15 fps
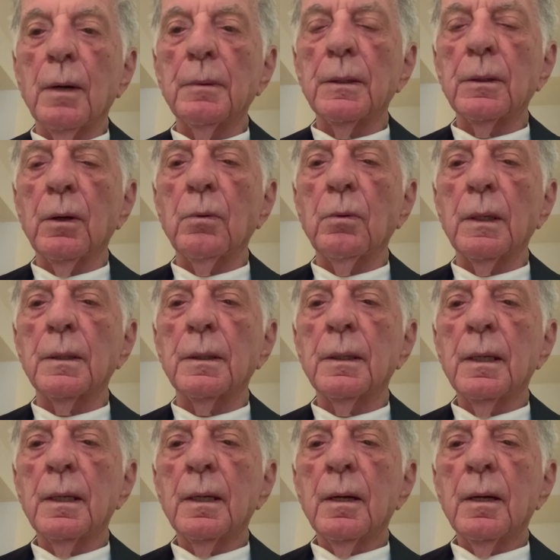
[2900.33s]
I mean, no
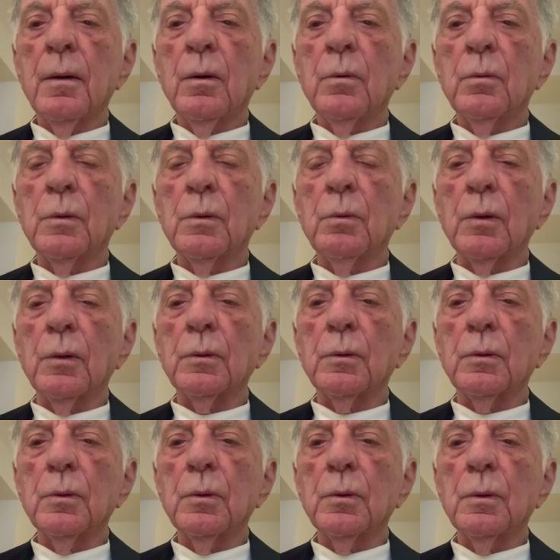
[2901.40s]
one would want
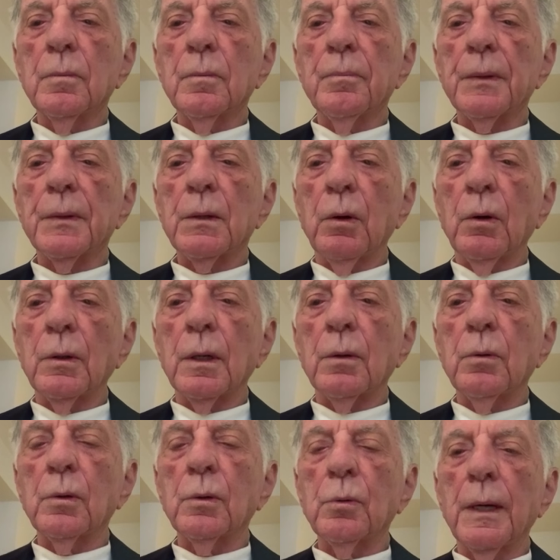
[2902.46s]
to, quote
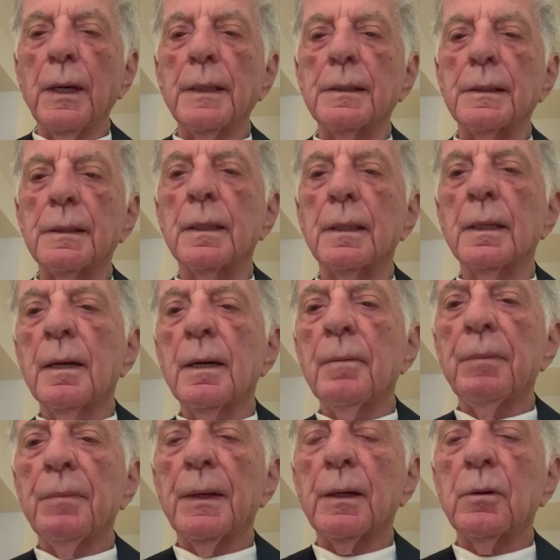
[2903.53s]
unquote, waste
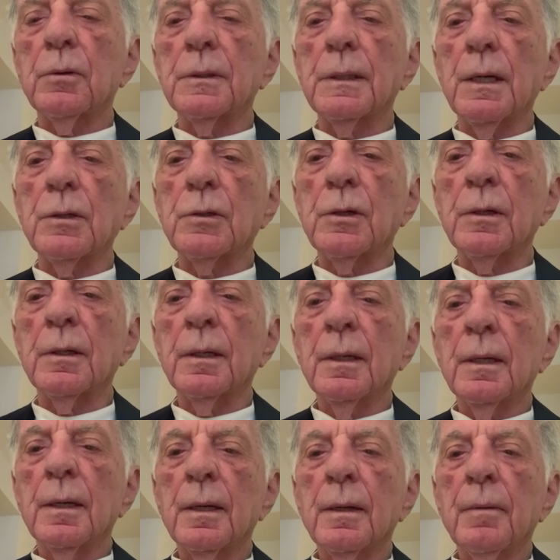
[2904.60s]
a concession
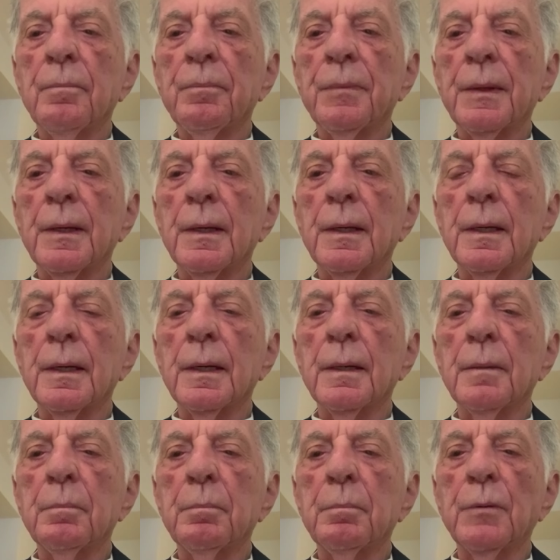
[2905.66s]

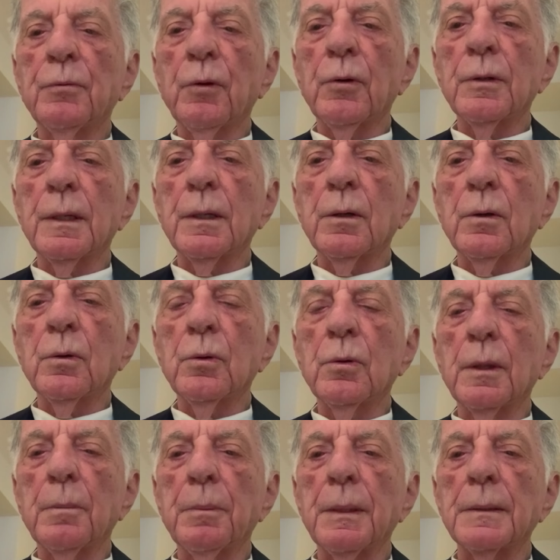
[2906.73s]
before they know
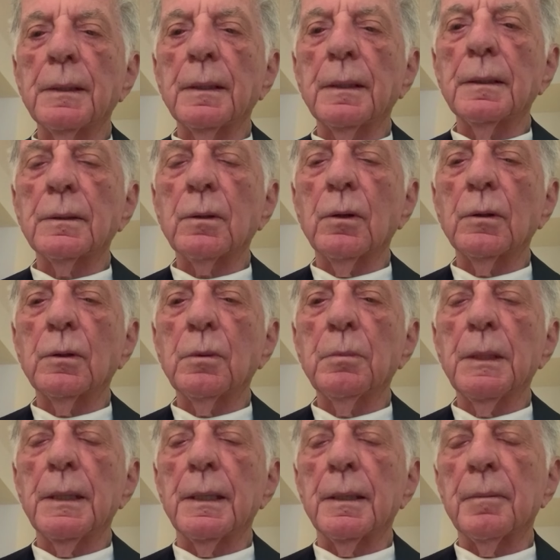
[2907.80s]
who the president is going to
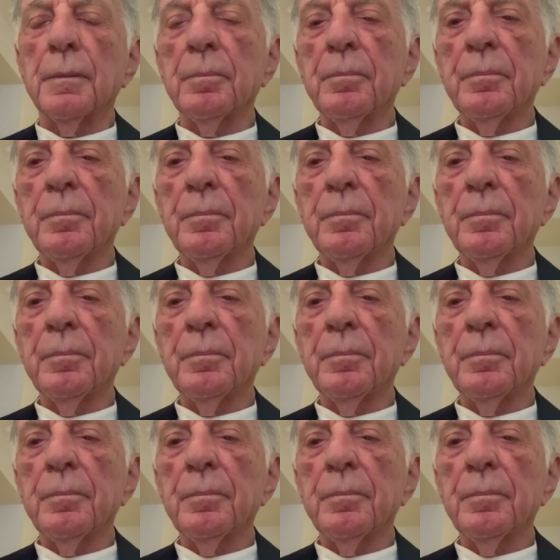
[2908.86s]
be.